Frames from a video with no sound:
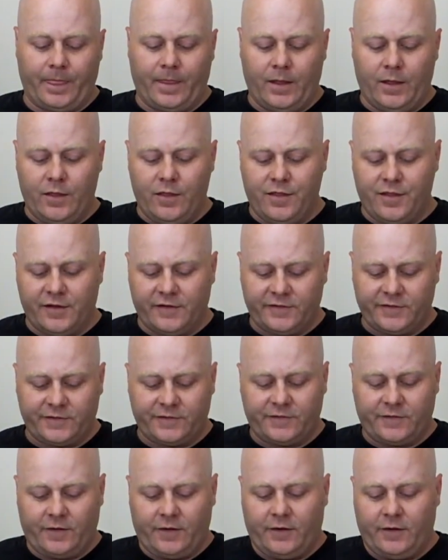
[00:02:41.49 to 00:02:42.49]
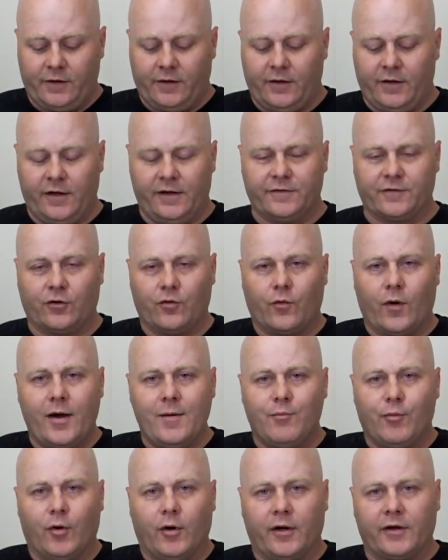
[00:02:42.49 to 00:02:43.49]
This is a
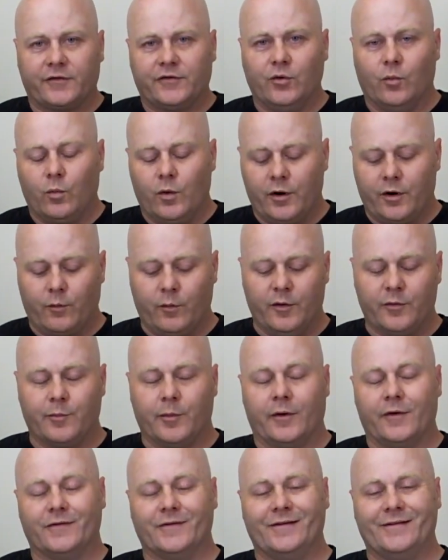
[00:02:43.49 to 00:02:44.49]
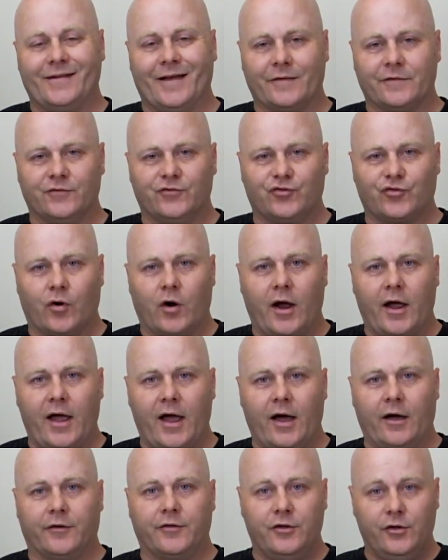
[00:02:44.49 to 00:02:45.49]
great product to work with because it doesn't dry
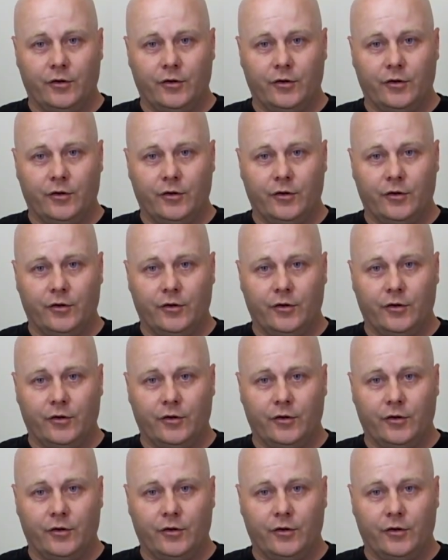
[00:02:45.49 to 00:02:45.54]
out.